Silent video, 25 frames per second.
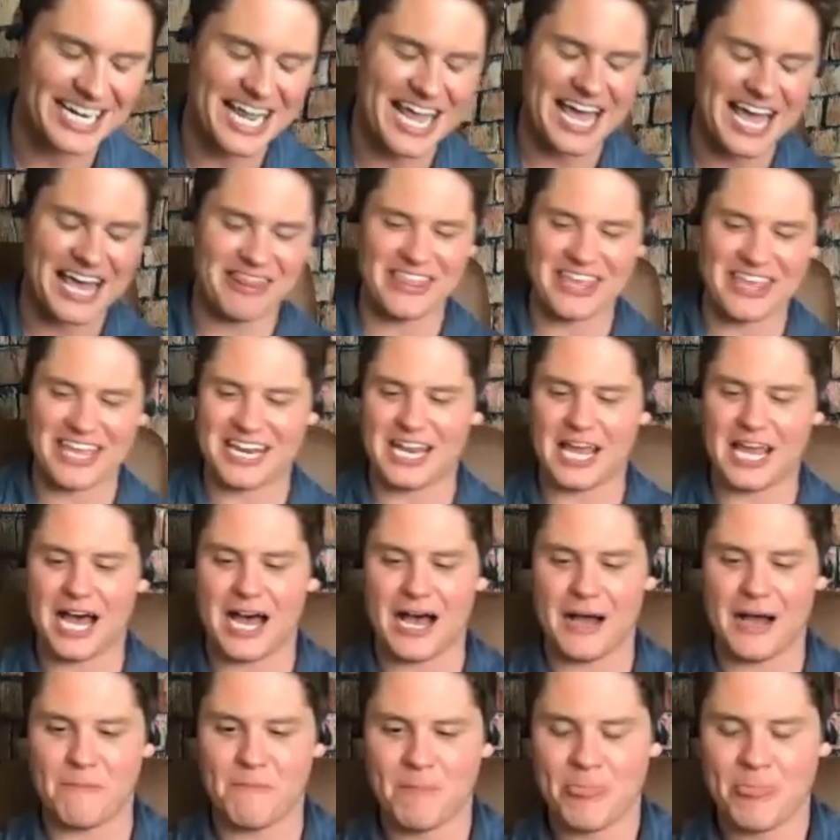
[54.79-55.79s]
And then
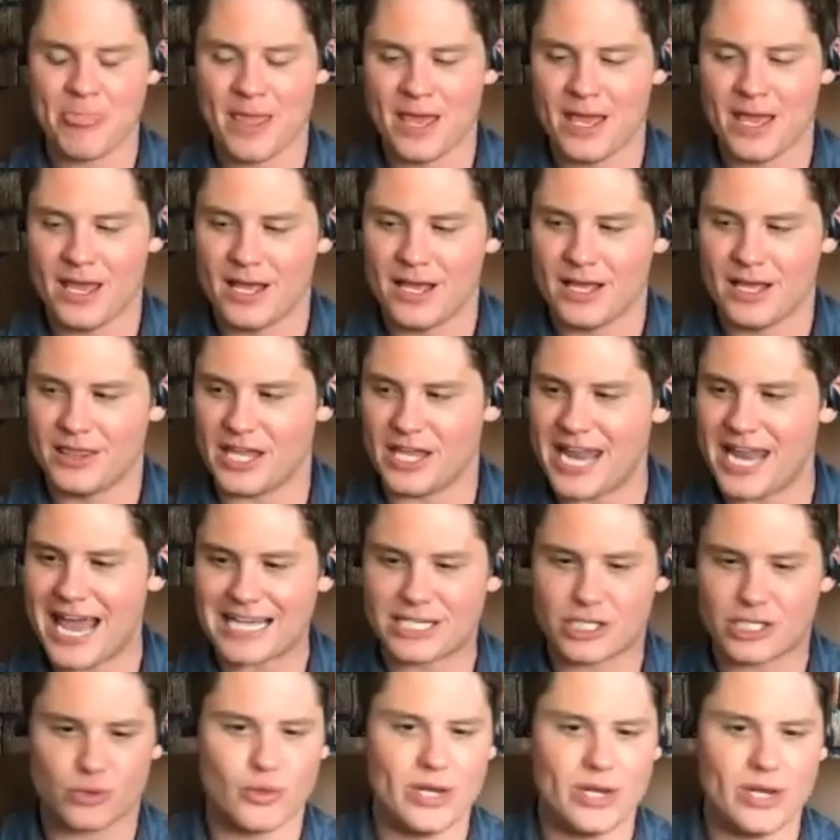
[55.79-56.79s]
the
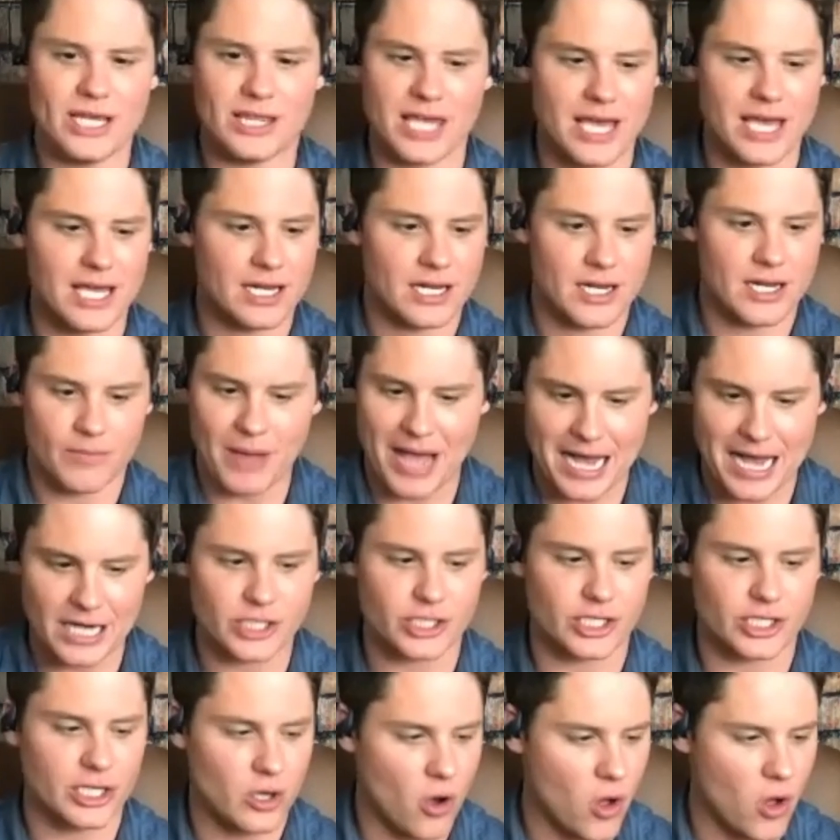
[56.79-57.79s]
next week, they ended up
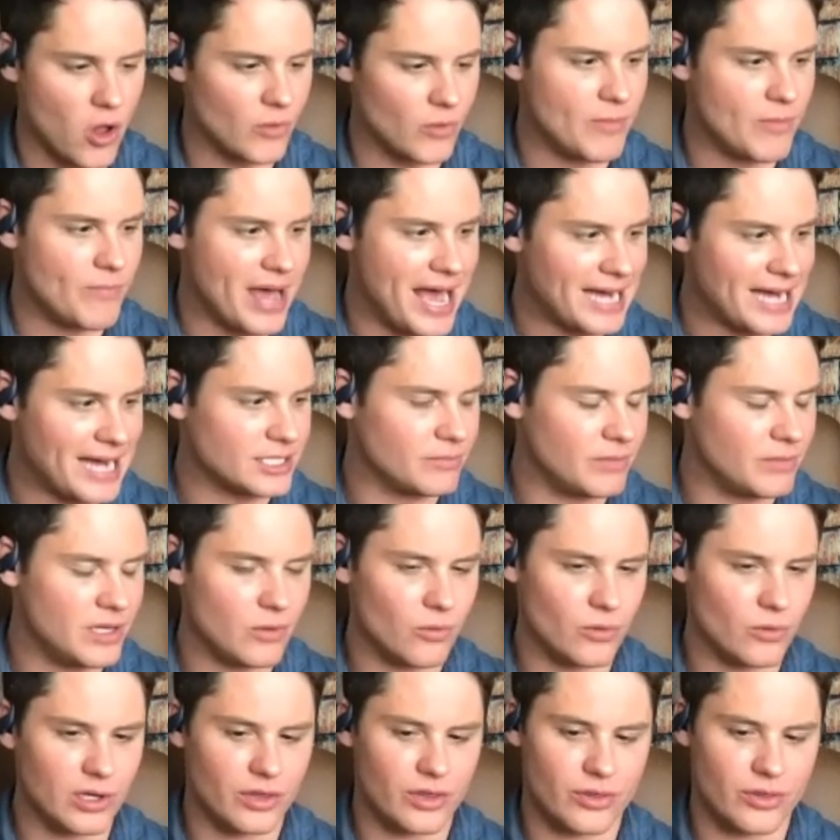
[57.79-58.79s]
actually calling me back to meet
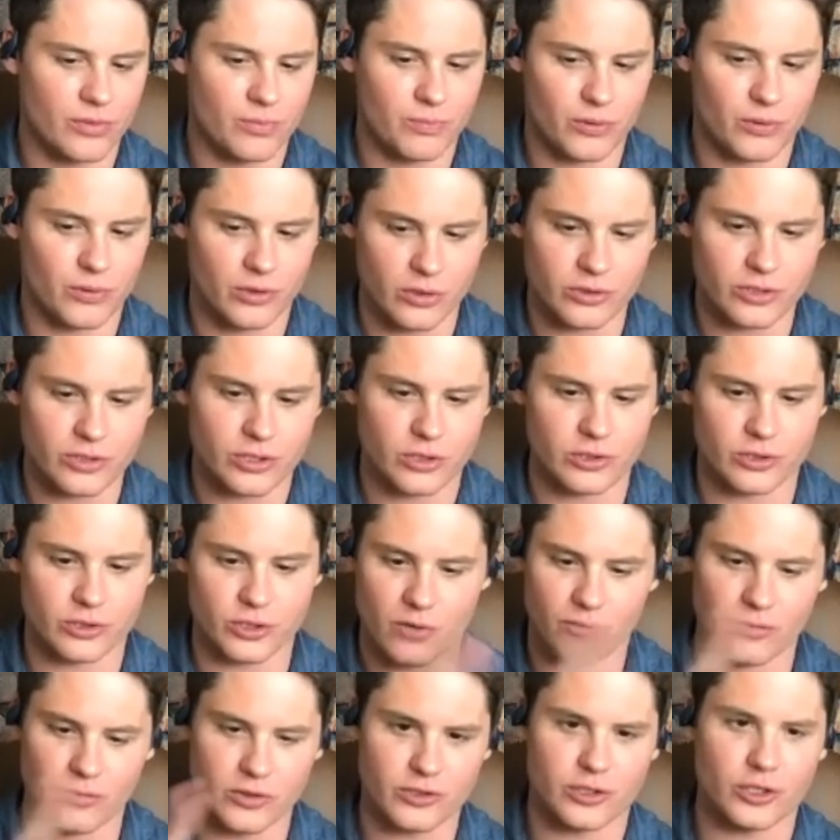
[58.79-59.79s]
with producers
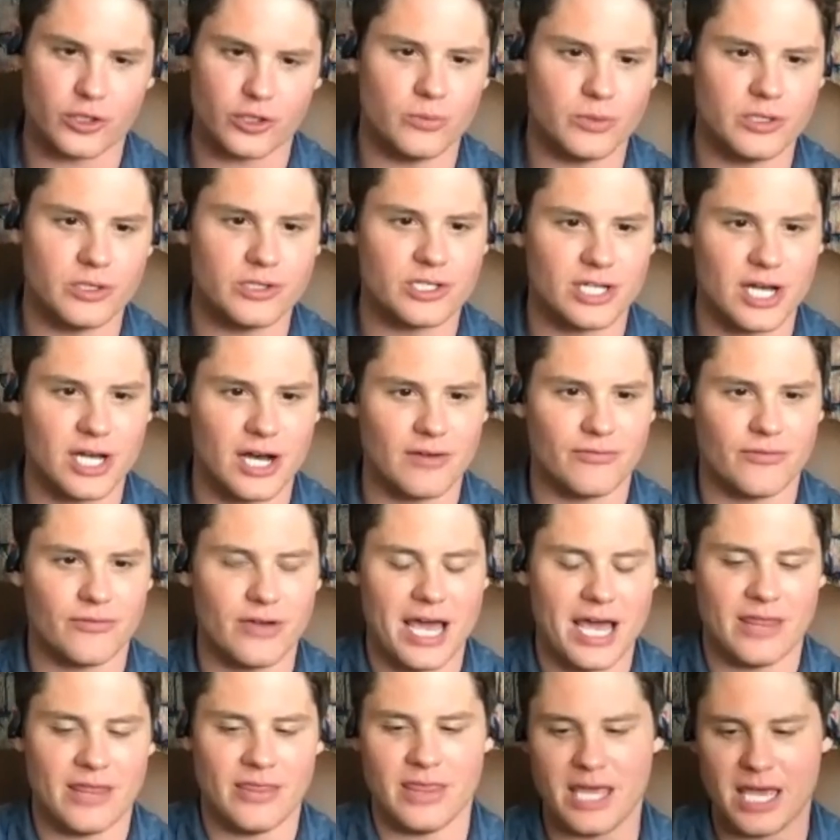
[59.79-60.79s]
over Zoom and stuff.
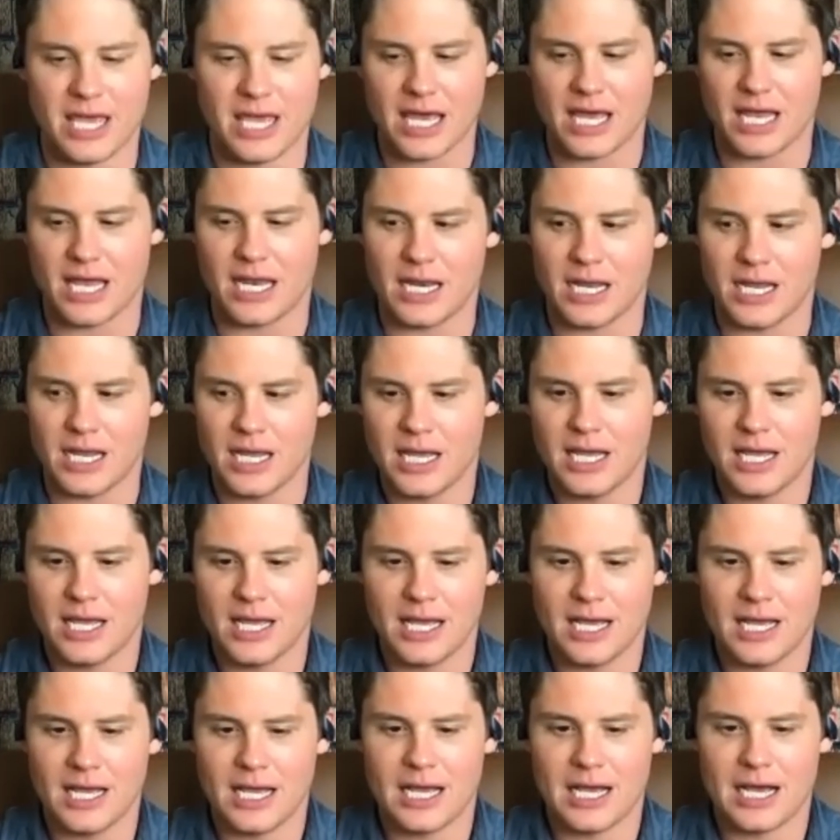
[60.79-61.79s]
And then
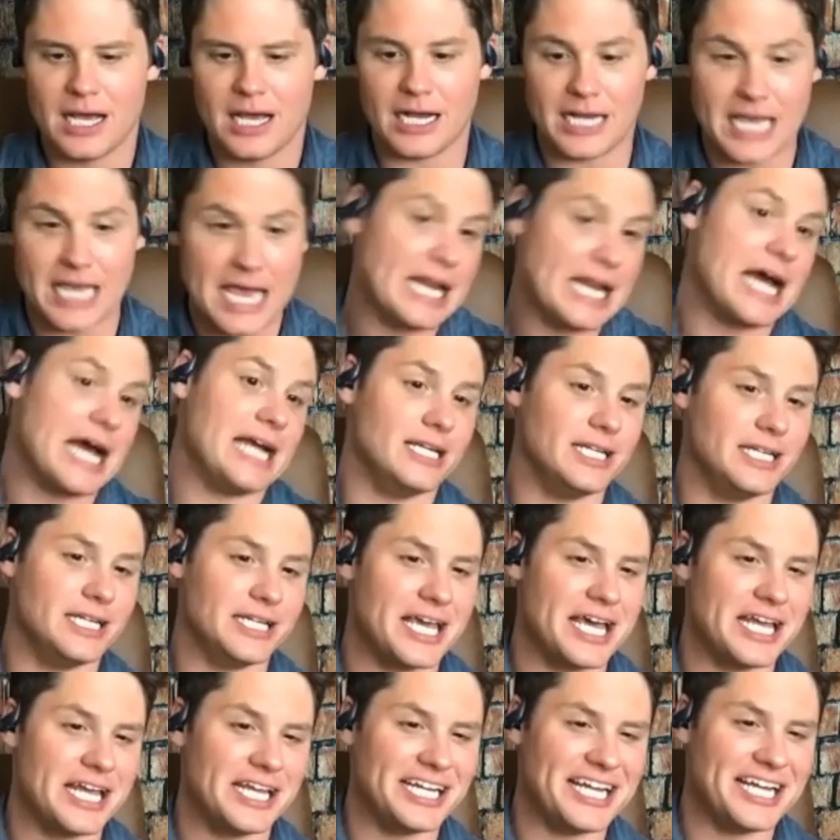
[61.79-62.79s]
again, I didn't
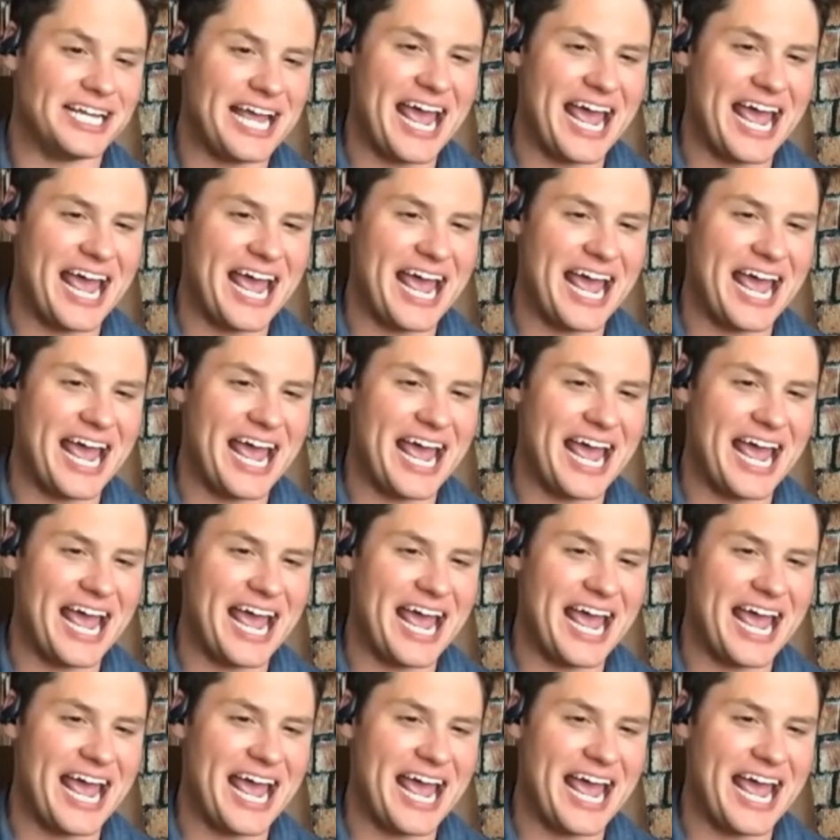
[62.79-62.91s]
get it.